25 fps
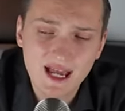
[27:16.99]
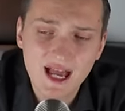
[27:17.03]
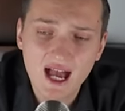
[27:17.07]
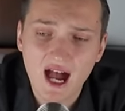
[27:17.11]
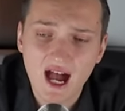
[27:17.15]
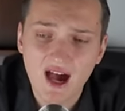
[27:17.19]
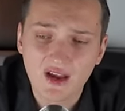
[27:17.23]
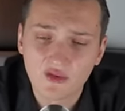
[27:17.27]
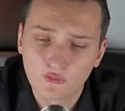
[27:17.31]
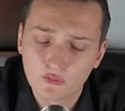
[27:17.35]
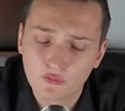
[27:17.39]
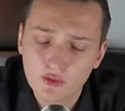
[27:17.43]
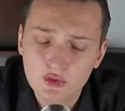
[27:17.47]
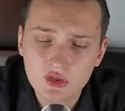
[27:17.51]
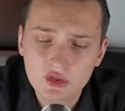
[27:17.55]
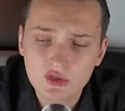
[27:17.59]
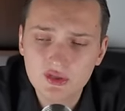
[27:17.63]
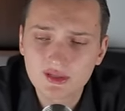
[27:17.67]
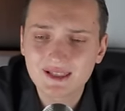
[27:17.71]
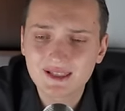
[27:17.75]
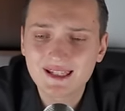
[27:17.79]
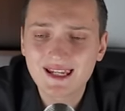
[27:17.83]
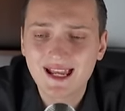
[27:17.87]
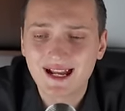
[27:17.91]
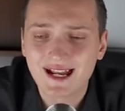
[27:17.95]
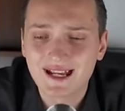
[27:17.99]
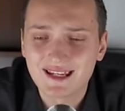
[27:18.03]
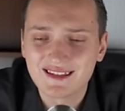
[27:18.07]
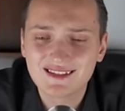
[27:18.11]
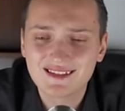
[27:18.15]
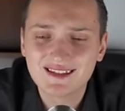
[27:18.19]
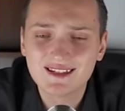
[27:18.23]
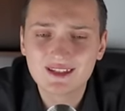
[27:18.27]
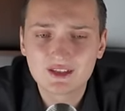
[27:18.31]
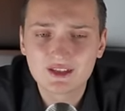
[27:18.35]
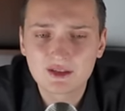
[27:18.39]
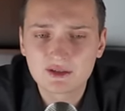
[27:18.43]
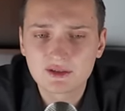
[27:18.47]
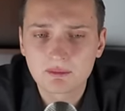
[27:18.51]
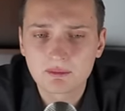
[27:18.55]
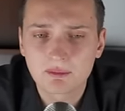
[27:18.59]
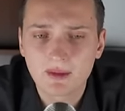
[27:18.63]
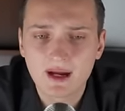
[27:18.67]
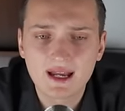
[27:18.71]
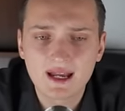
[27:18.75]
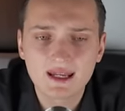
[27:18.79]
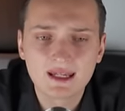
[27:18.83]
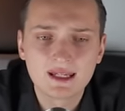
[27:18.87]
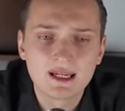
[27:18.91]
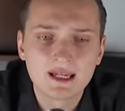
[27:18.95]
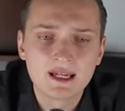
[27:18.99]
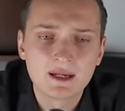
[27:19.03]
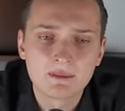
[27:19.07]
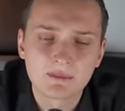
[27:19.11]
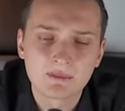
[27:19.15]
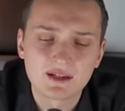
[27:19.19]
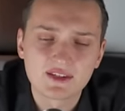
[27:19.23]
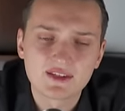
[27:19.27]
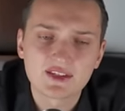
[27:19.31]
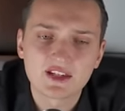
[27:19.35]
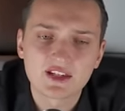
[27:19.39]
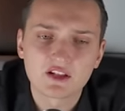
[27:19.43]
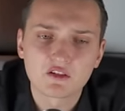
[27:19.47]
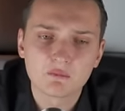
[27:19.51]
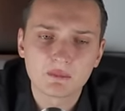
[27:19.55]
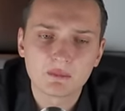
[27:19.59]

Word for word: Unfortunately, I did not buy myself.